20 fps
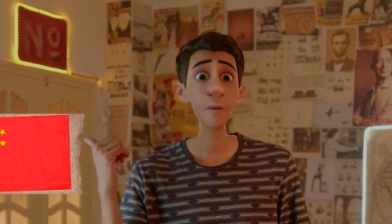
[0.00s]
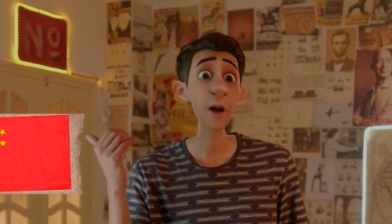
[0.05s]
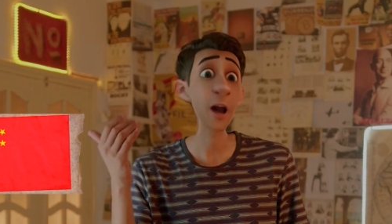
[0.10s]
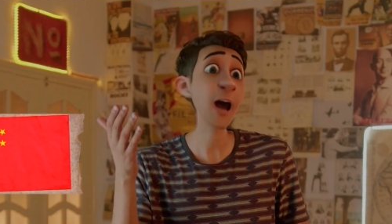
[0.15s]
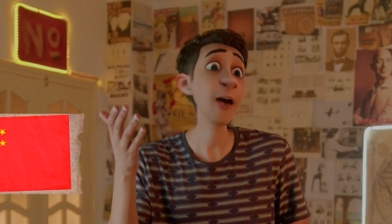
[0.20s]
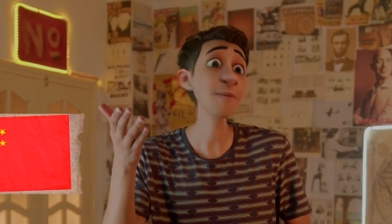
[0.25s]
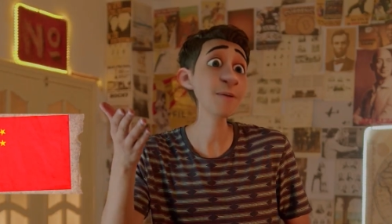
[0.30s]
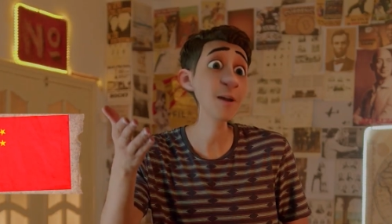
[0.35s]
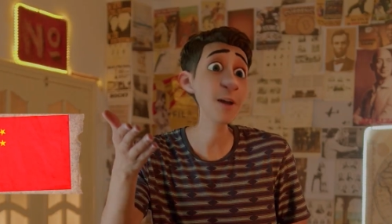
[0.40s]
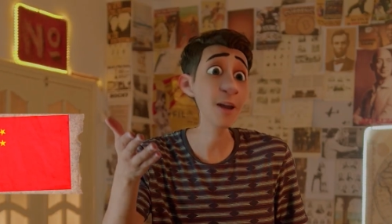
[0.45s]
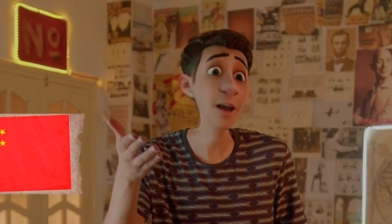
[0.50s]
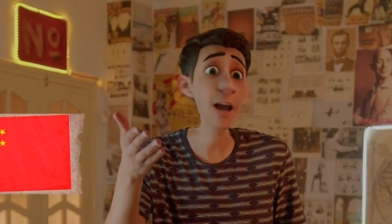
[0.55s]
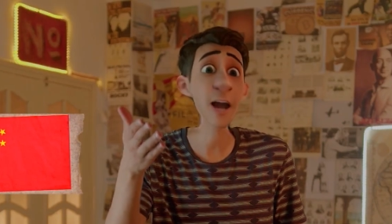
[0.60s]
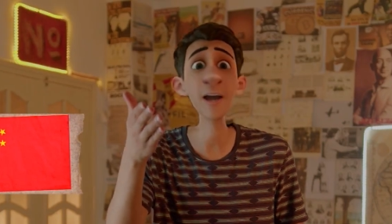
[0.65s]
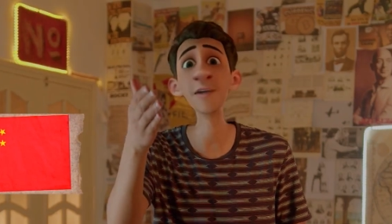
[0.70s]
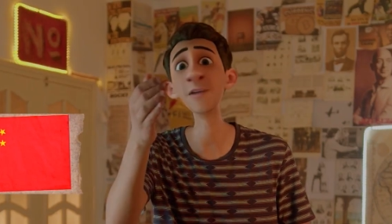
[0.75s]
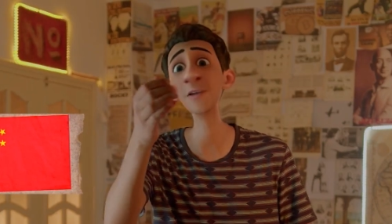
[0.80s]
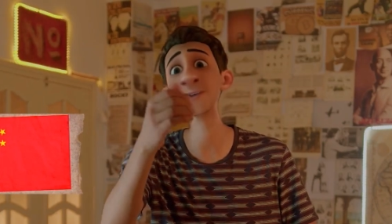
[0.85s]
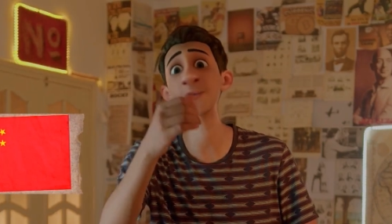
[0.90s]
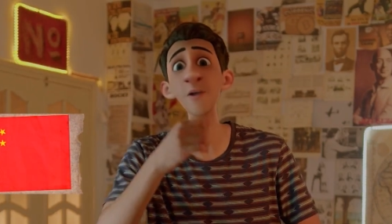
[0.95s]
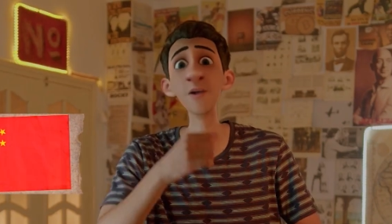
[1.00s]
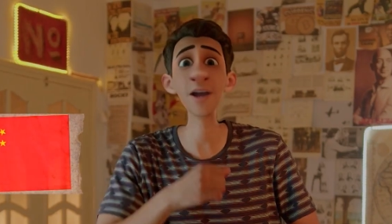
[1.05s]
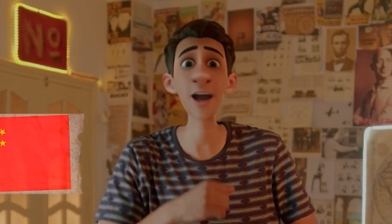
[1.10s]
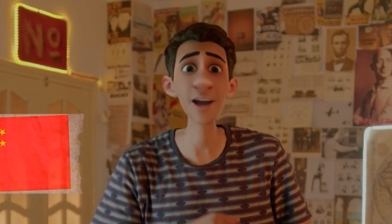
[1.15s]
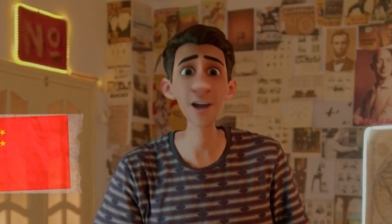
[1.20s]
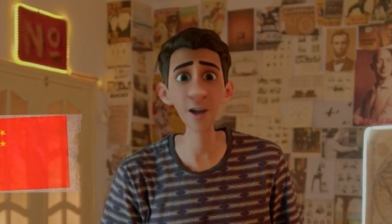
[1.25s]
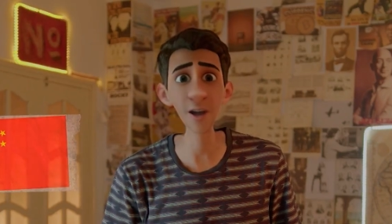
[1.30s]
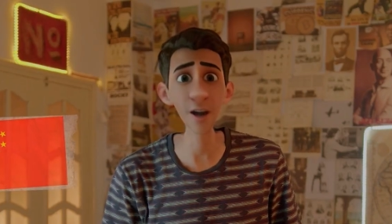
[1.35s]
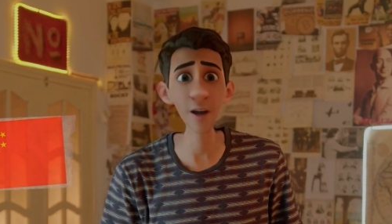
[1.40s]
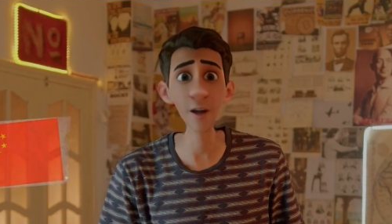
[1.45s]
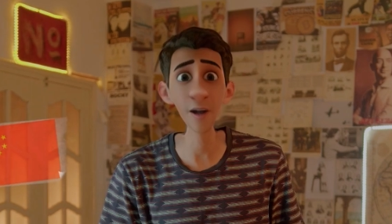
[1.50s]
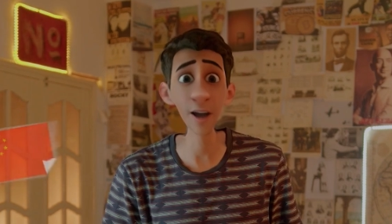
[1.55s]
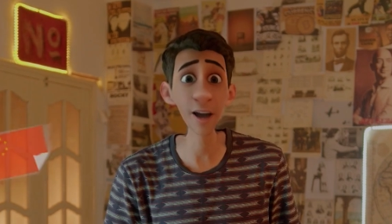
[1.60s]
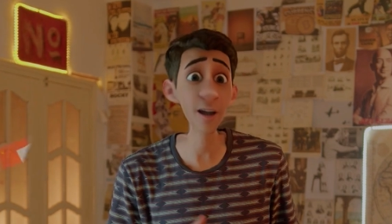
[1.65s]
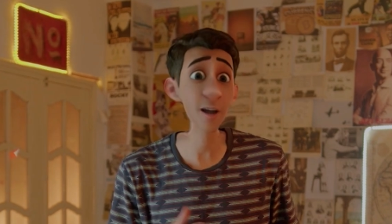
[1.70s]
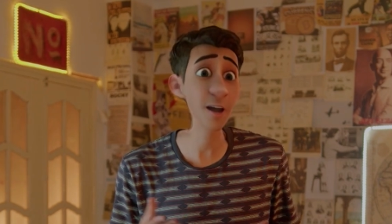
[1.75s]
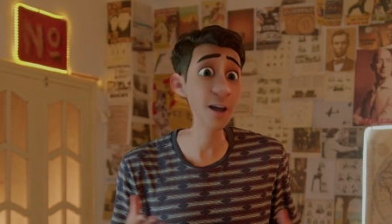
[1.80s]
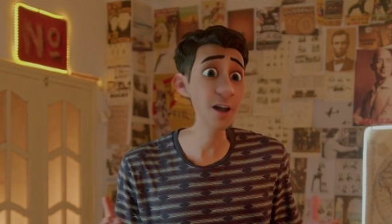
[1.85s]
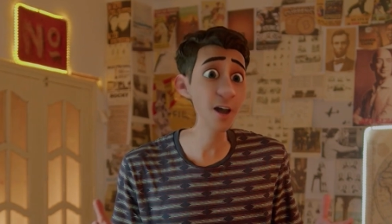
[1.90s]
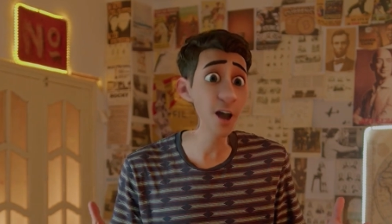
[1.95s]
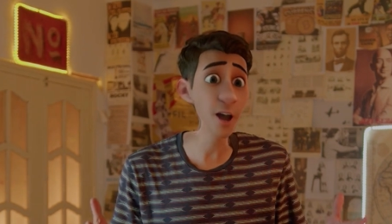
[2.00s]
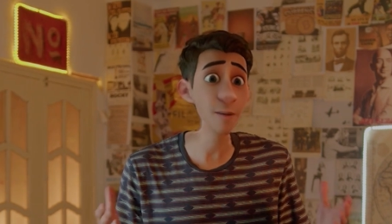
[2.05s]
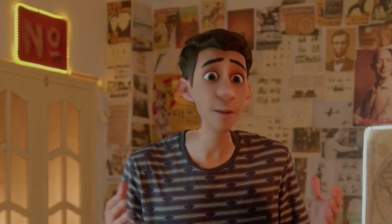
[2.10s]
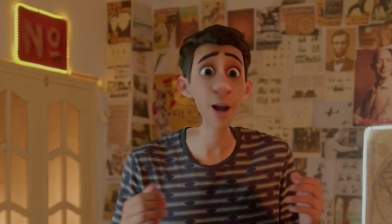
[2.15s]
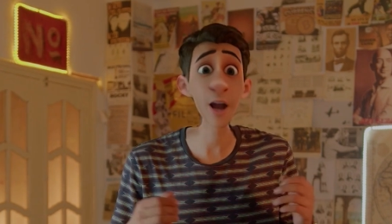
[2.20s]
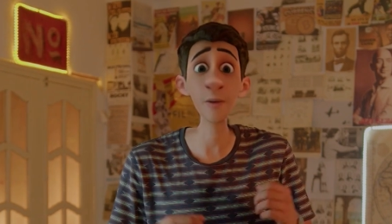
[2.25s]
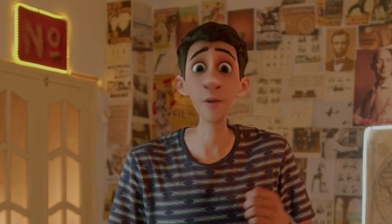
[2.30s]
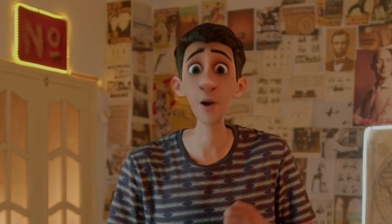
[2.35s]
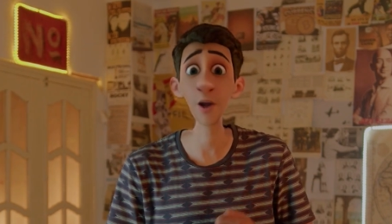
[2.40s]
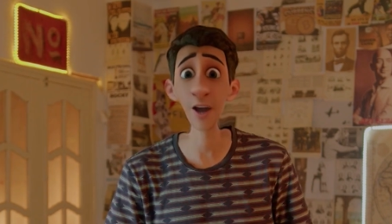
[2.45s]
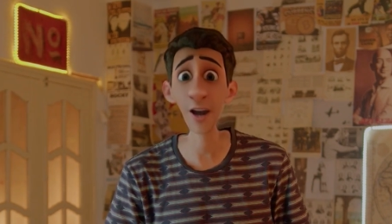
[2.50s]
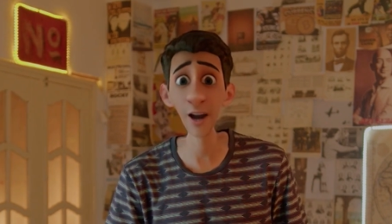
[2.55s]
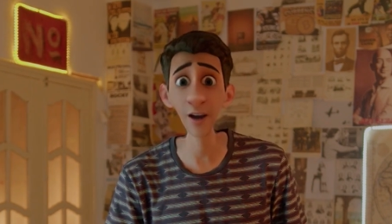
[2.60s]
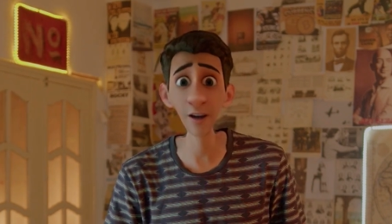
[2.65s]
Perhaps the answer you touched on is the cheap labor there,